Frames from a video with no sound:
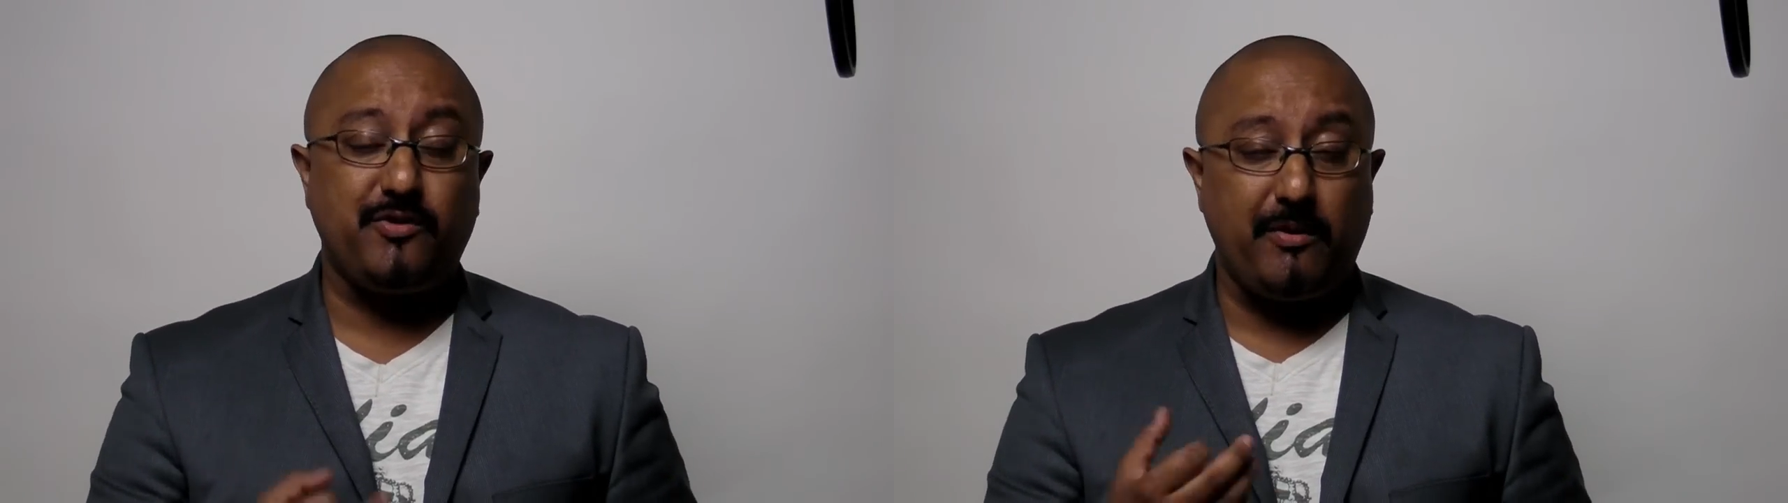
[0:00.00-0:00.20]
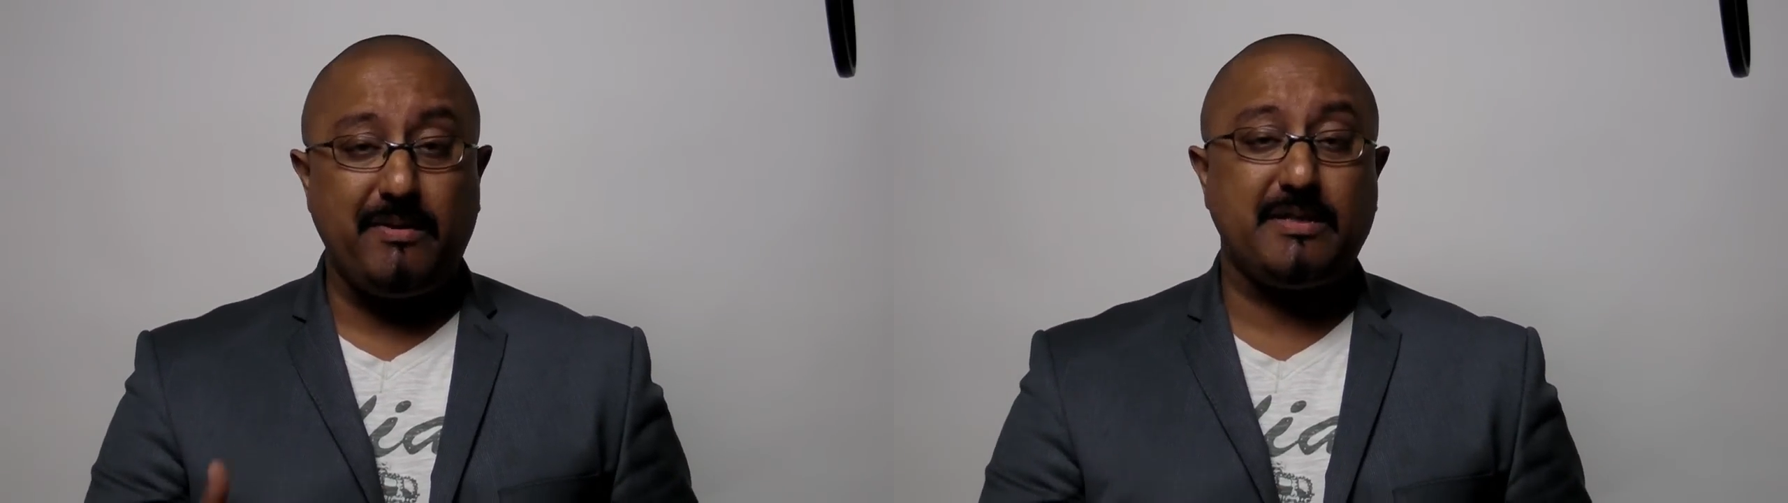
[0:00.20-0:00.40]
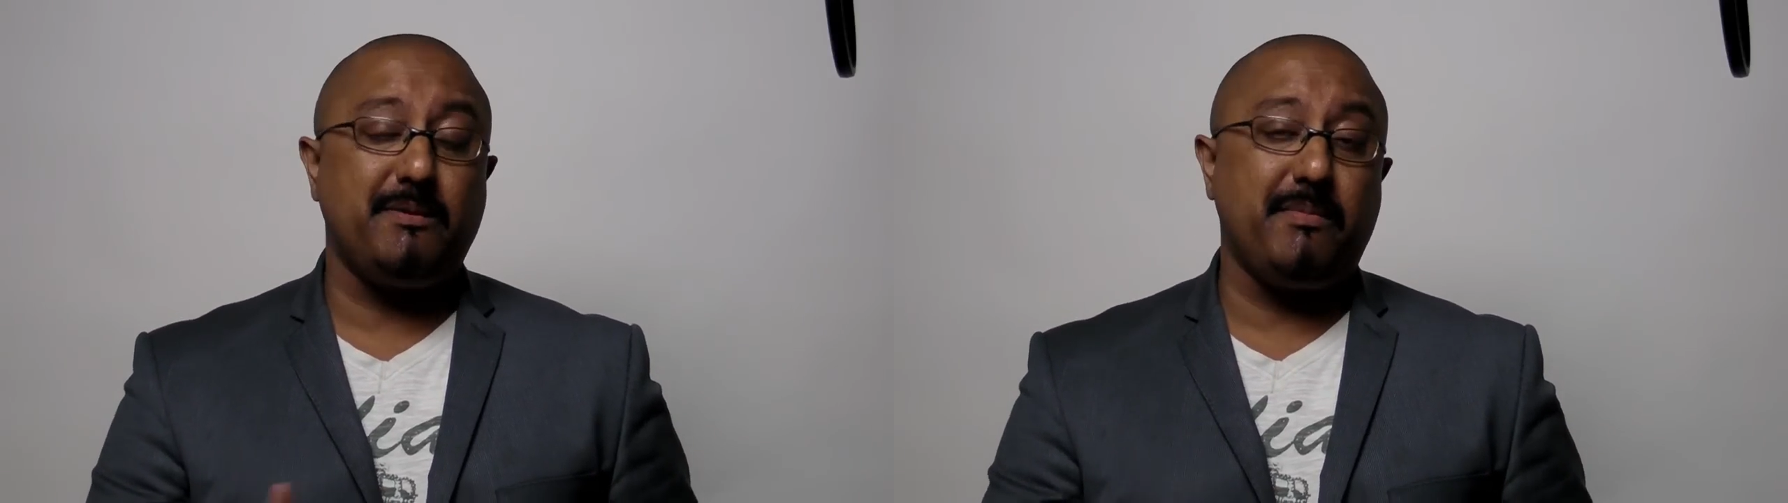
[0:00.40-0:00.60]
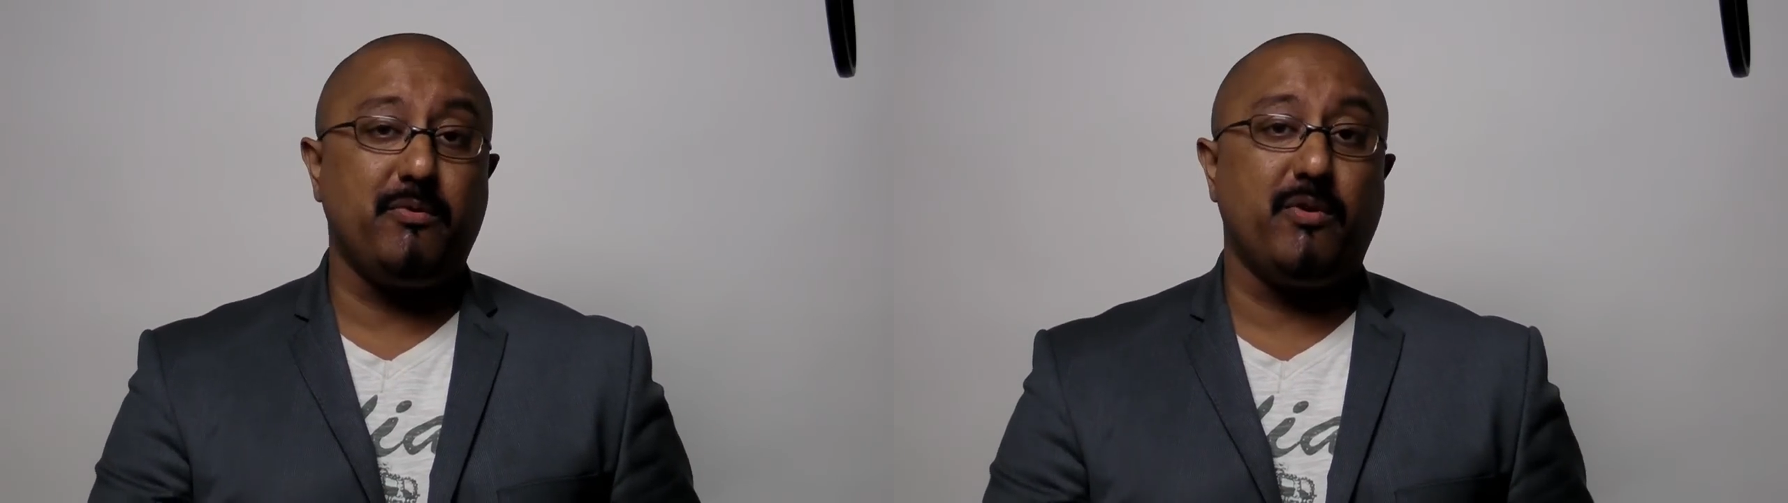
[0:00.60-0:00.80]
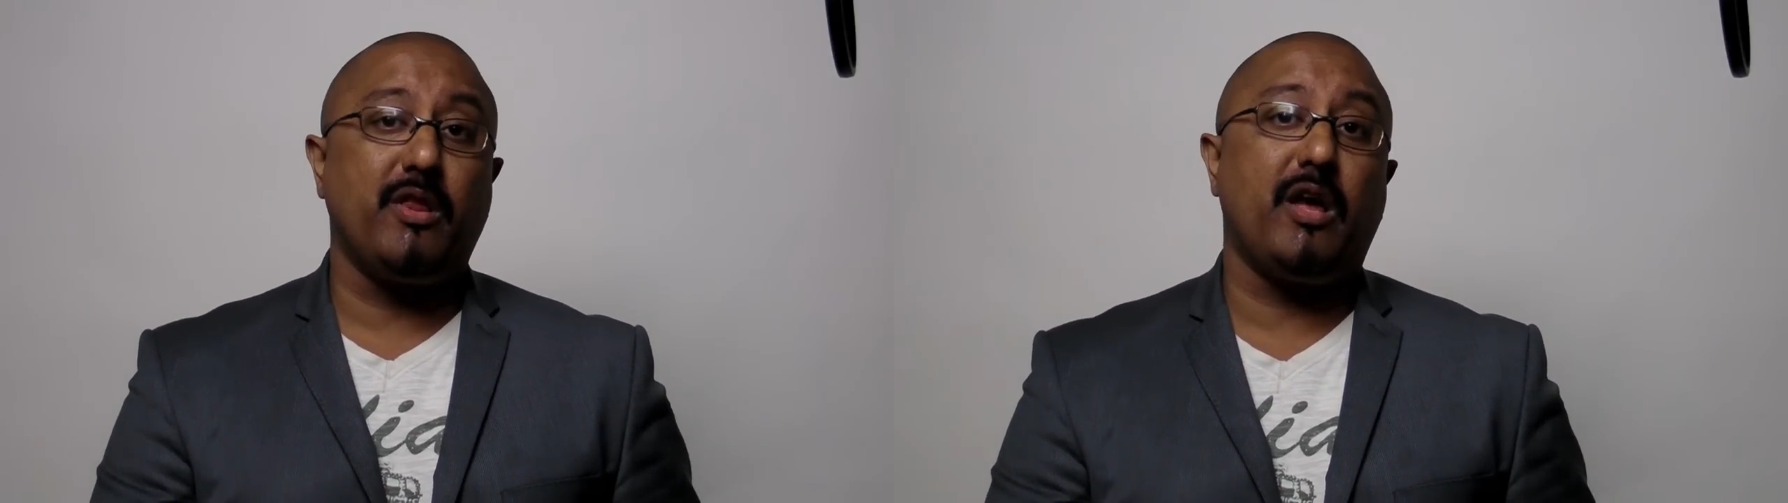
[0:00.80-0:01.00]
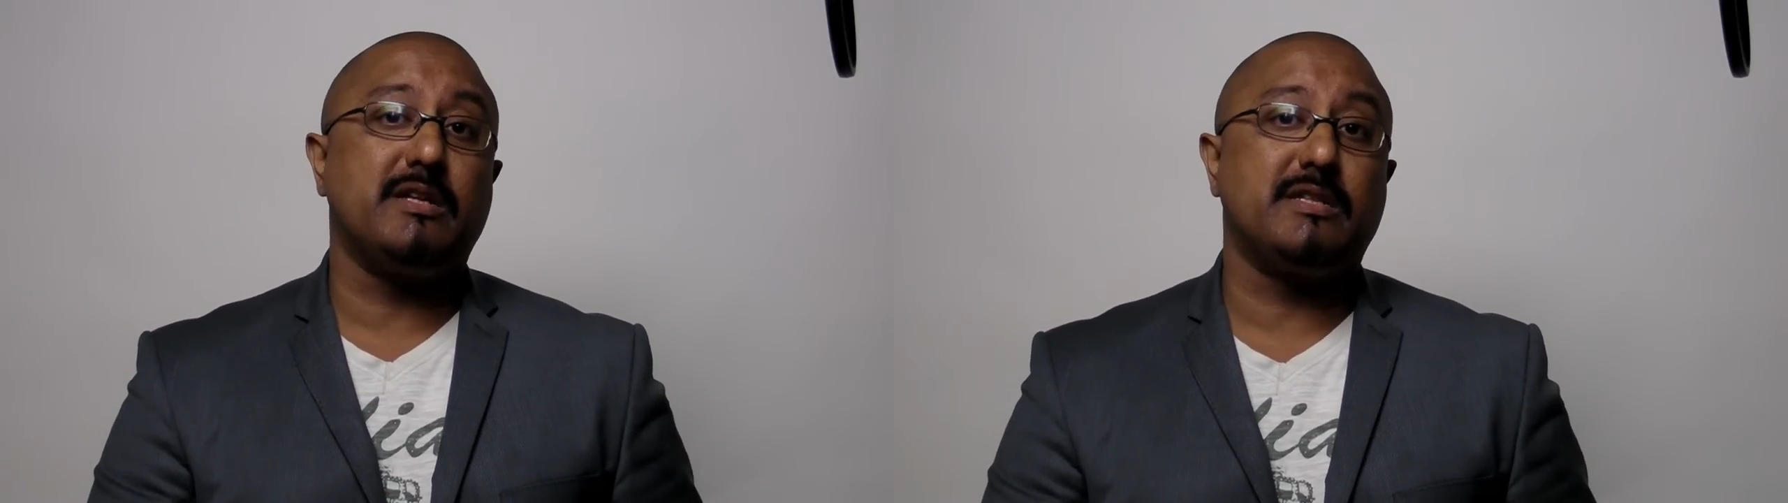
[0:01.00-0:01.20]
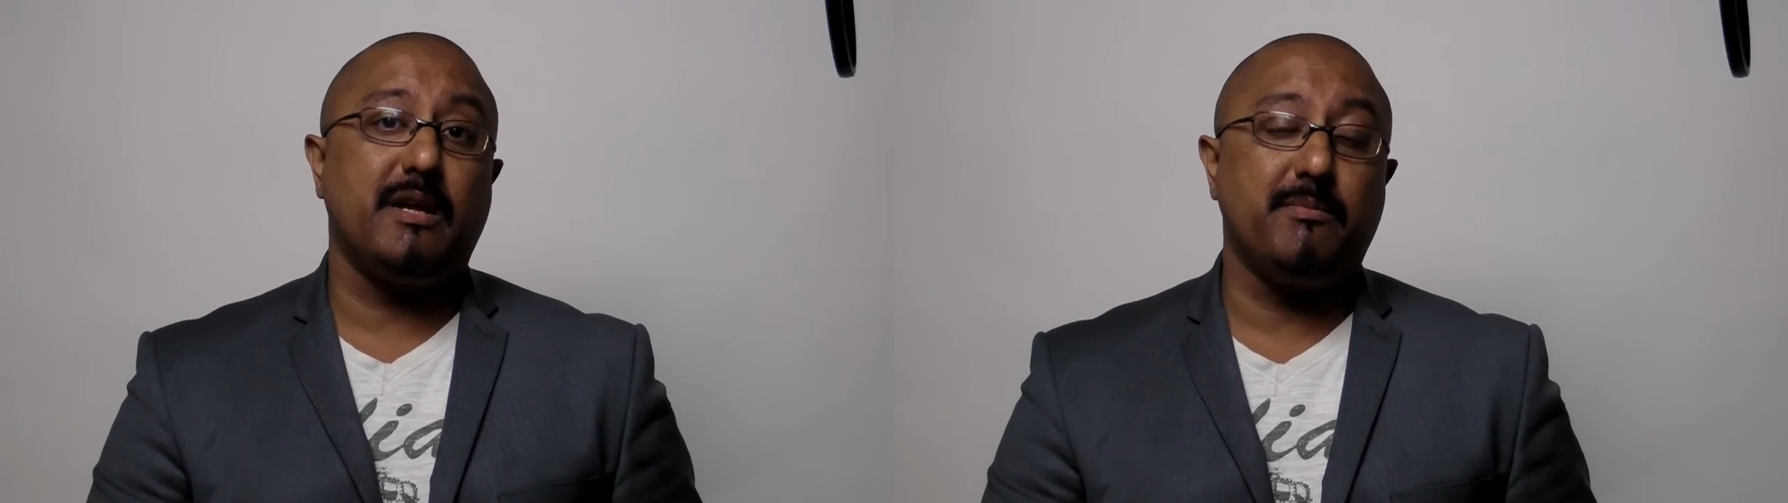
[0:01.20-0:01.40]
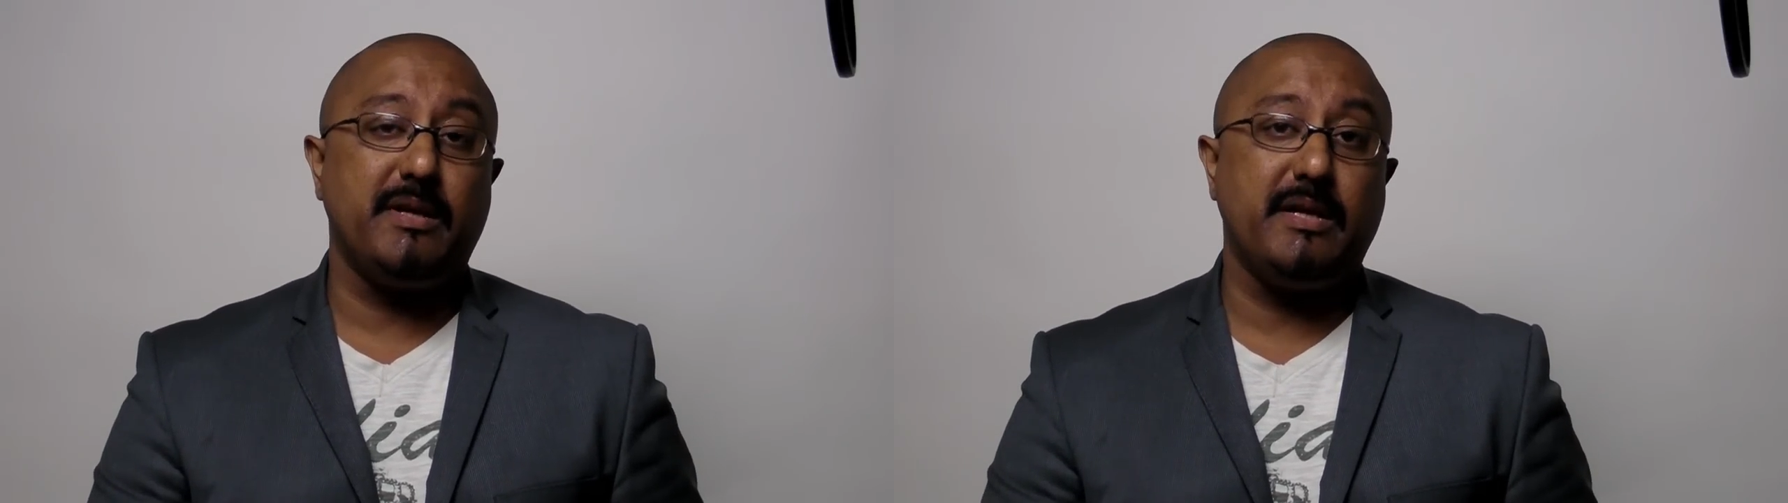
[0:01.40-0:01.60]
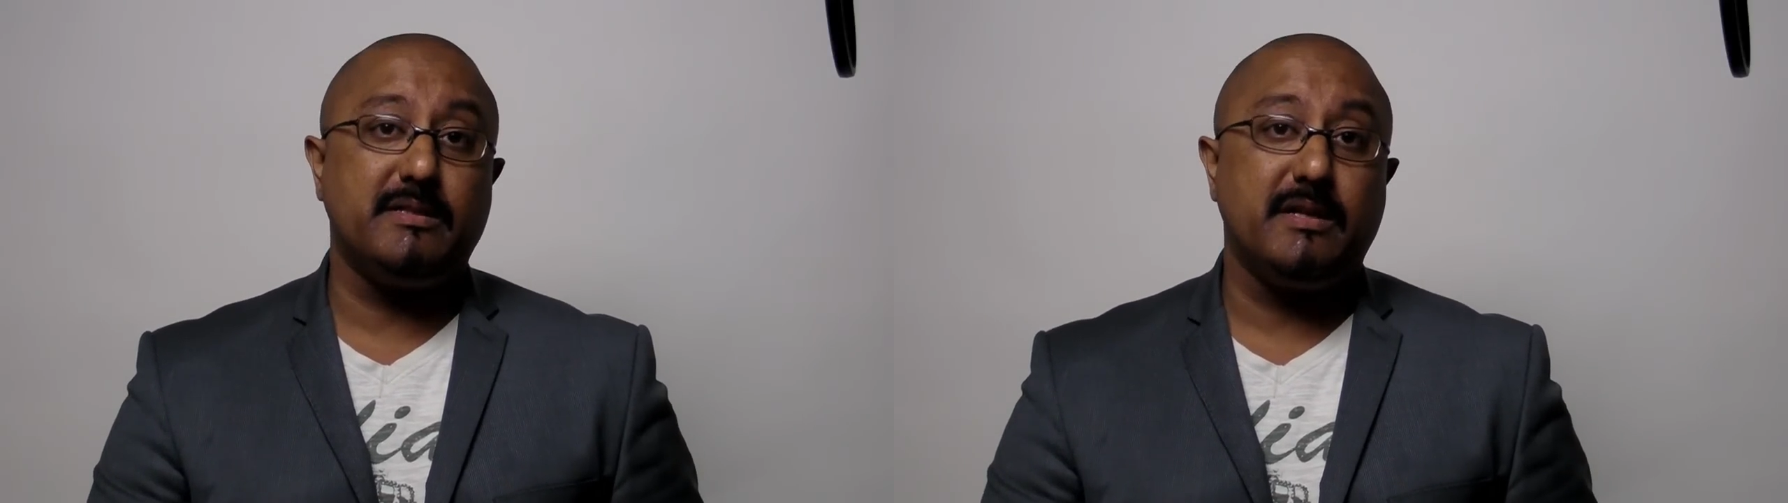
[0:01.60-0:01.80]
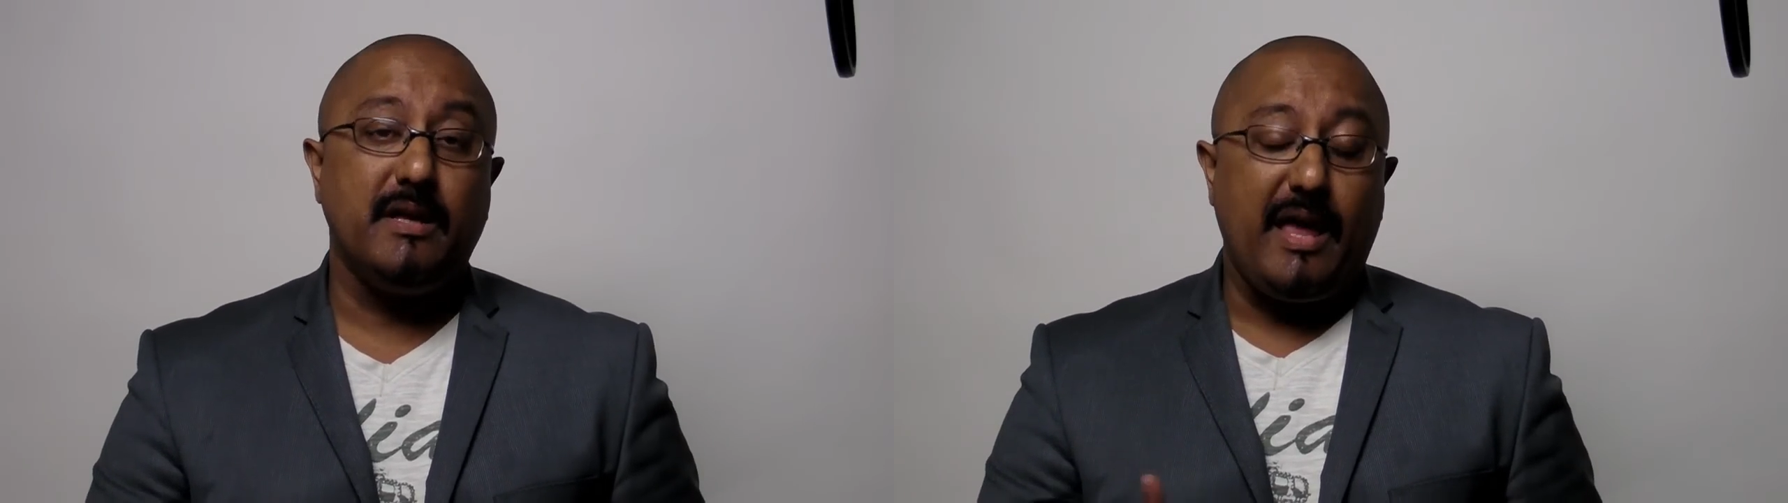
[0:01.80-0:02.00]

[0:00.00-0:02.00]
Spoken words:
And so I mixed and mingled with a lot of celebrities.